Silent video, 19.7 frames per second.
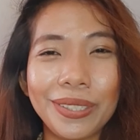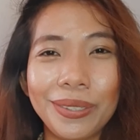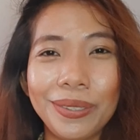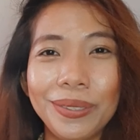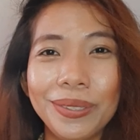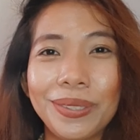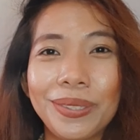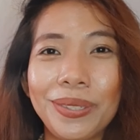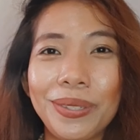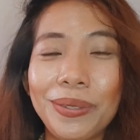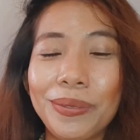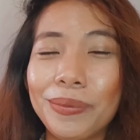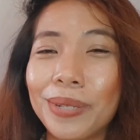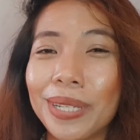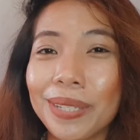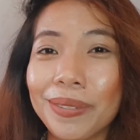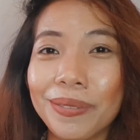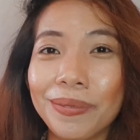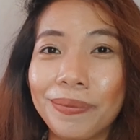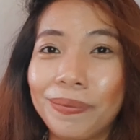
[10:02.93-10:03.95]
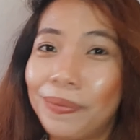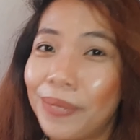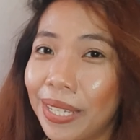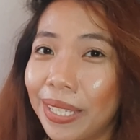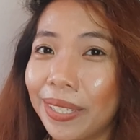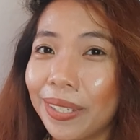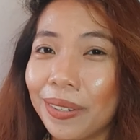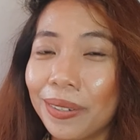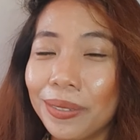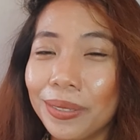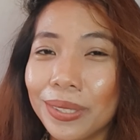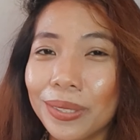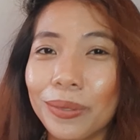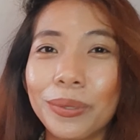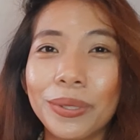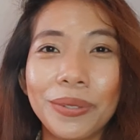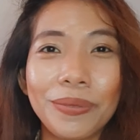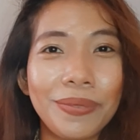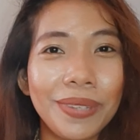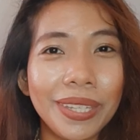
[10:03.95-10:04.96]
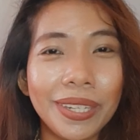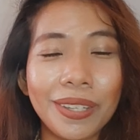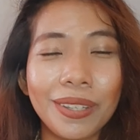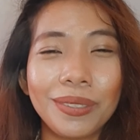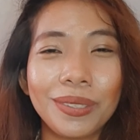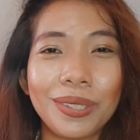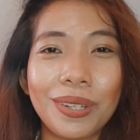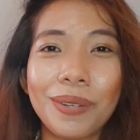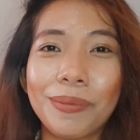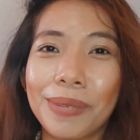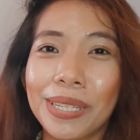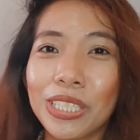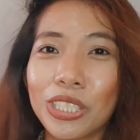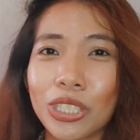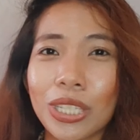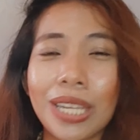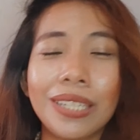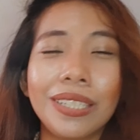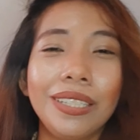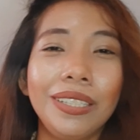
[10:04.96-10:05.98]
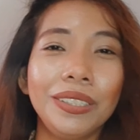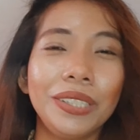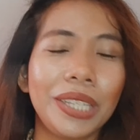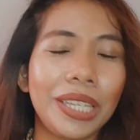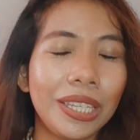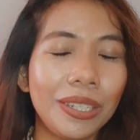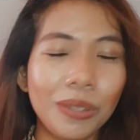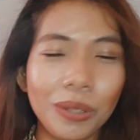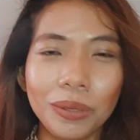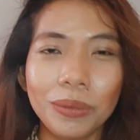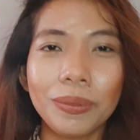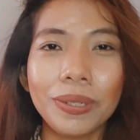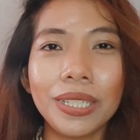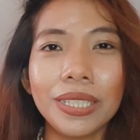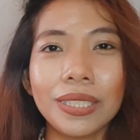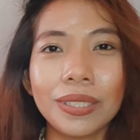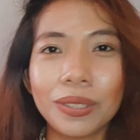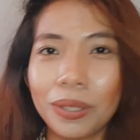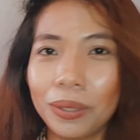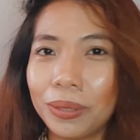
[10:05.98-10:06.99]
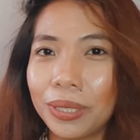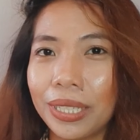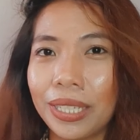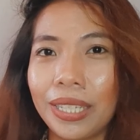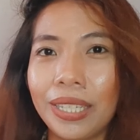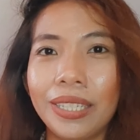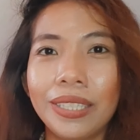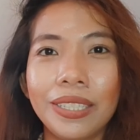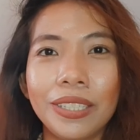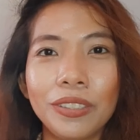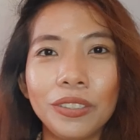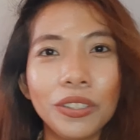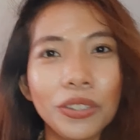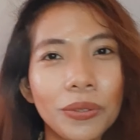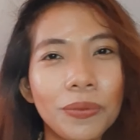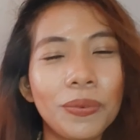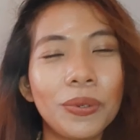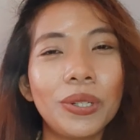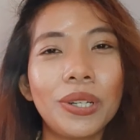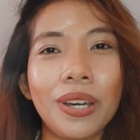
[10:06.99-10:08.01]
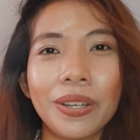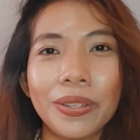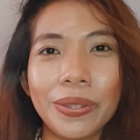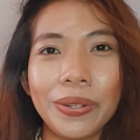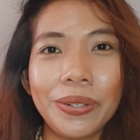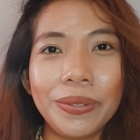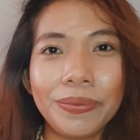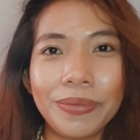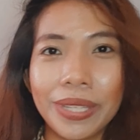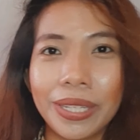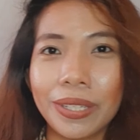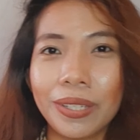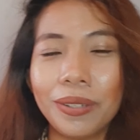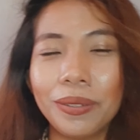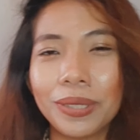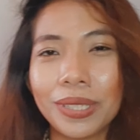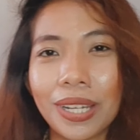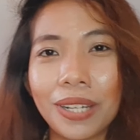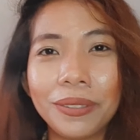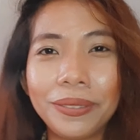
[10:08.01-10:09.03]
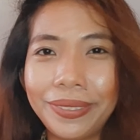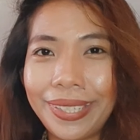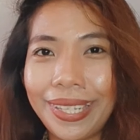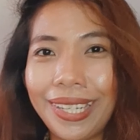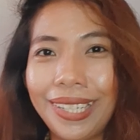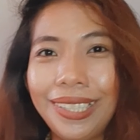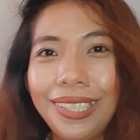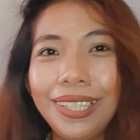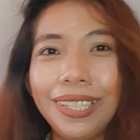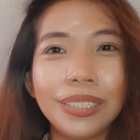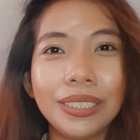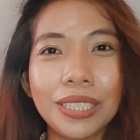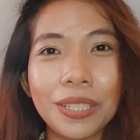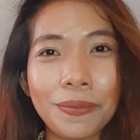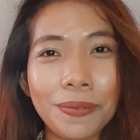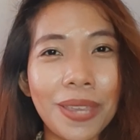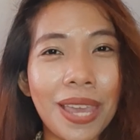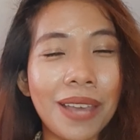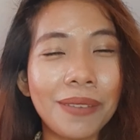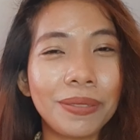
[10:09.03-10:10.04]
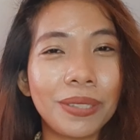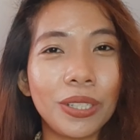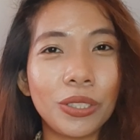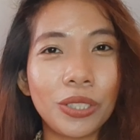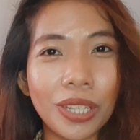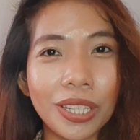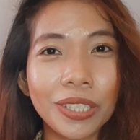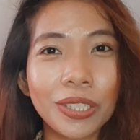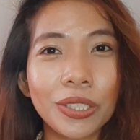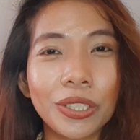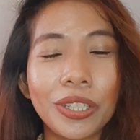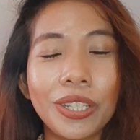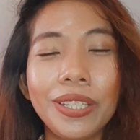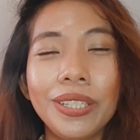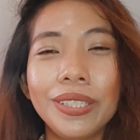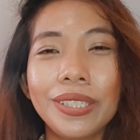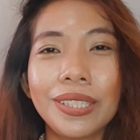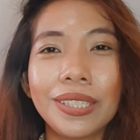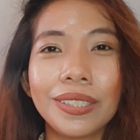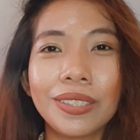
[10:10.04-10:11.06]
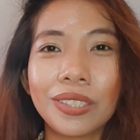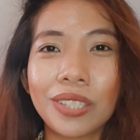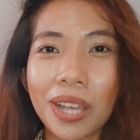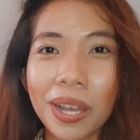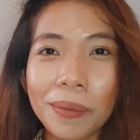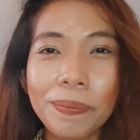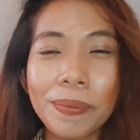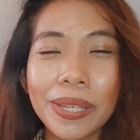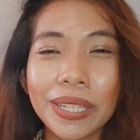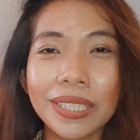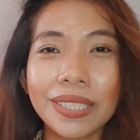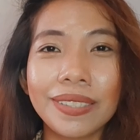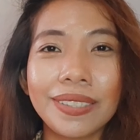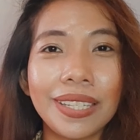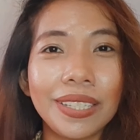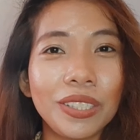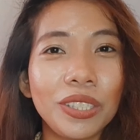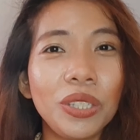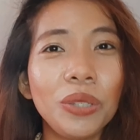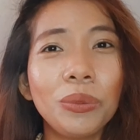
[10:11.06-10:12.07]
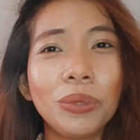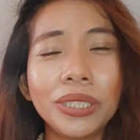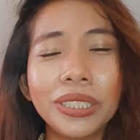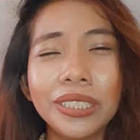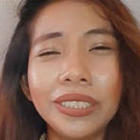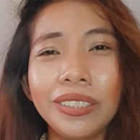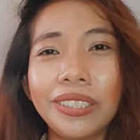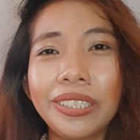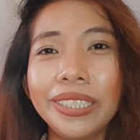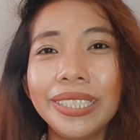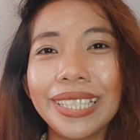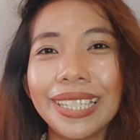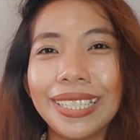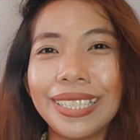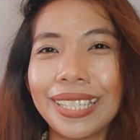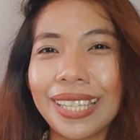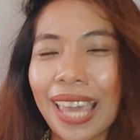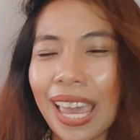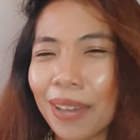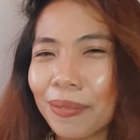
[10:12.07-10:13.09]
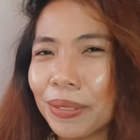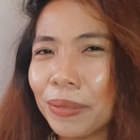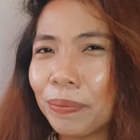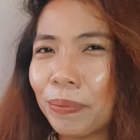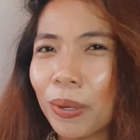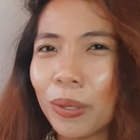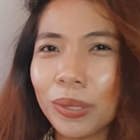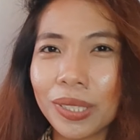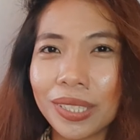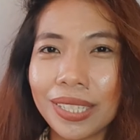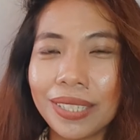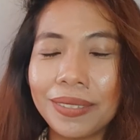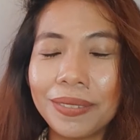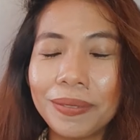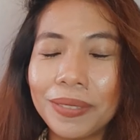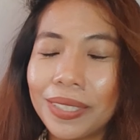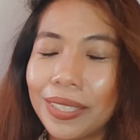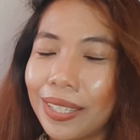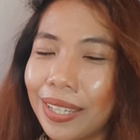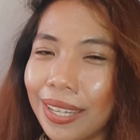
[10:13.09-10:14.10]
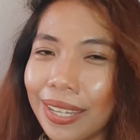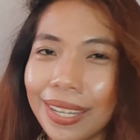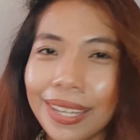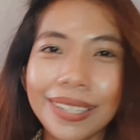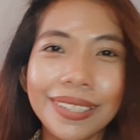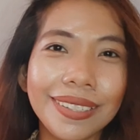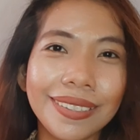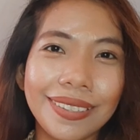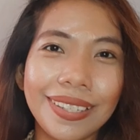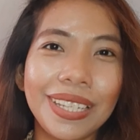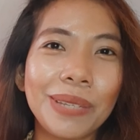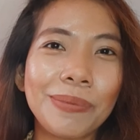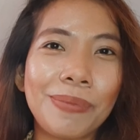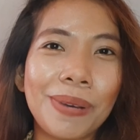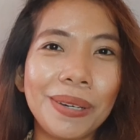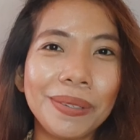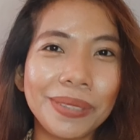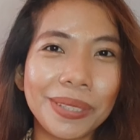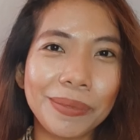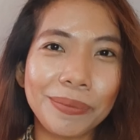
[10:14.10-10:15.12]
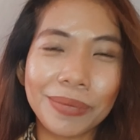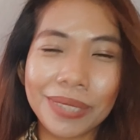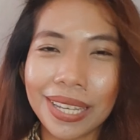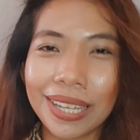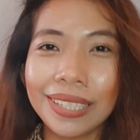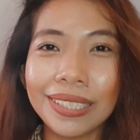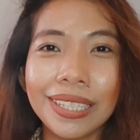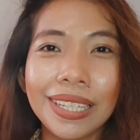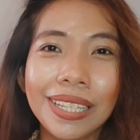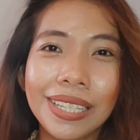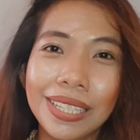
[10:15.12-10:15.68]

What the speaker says: you to my videos or videos on my channel. You can always go ahead and look for other videos out there. If you have suggestions, topics that you want to learn and I haven't posted anything about them yet,